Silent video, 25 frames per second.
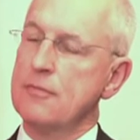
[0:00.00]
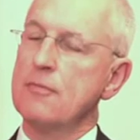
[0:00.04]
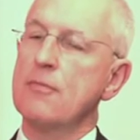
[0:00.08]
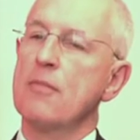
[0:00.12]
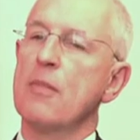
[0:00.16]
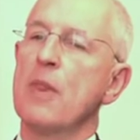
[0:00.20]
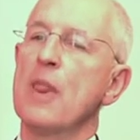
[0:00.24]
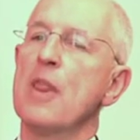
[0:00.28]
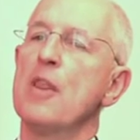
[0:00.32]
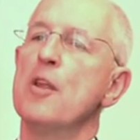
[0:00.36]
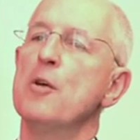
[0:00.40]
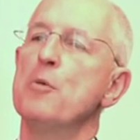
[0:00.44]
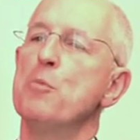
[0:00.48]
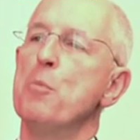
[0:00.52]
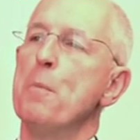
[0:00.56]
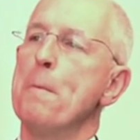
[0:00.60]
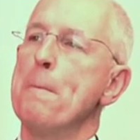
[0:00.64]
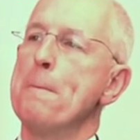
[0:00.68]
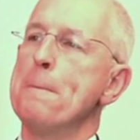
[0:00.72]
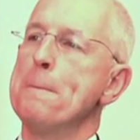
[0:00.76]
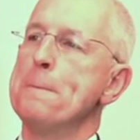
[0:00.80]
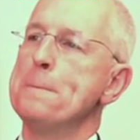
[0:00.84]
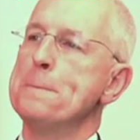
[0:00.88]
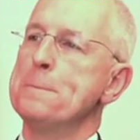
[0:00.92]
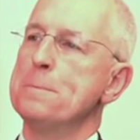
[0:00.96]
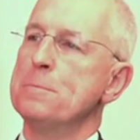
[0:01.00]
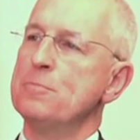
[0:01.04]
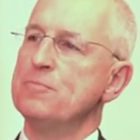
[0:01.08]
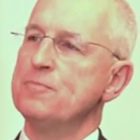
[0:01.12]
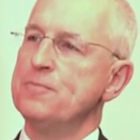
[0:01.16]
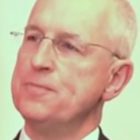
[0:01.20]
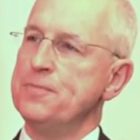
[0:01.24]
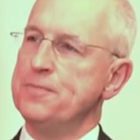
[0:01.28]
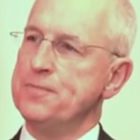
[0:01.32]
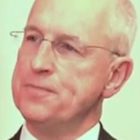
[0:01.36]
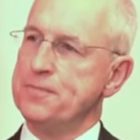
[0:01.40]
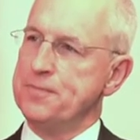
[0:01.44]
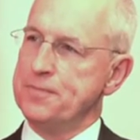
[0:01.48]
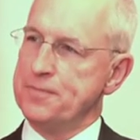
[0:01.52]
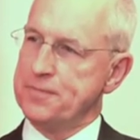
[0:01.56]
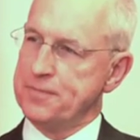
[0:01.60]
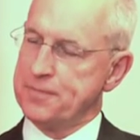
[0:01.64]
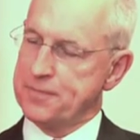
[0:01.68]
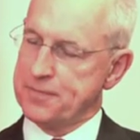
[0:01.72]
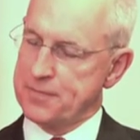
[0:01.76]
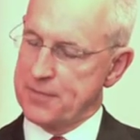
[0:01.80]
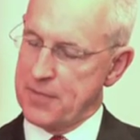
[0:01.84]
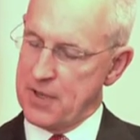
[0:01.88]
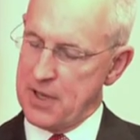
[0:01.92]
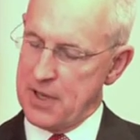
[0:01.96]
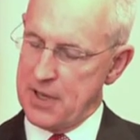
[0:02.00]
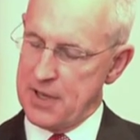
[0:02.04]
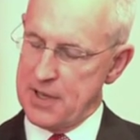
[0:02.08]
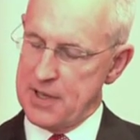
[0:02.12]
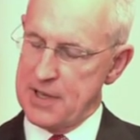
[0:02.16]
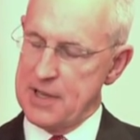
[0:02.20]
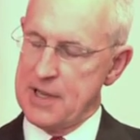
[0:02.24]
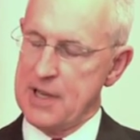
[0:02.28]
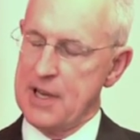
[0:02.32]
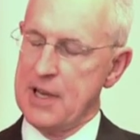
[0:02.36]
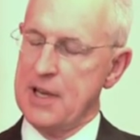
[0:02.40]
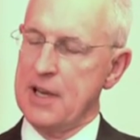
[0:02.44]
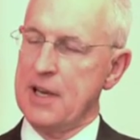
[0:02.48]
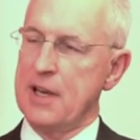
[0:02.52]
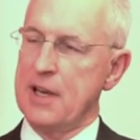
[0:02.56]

people who are going to be high cost in the next year.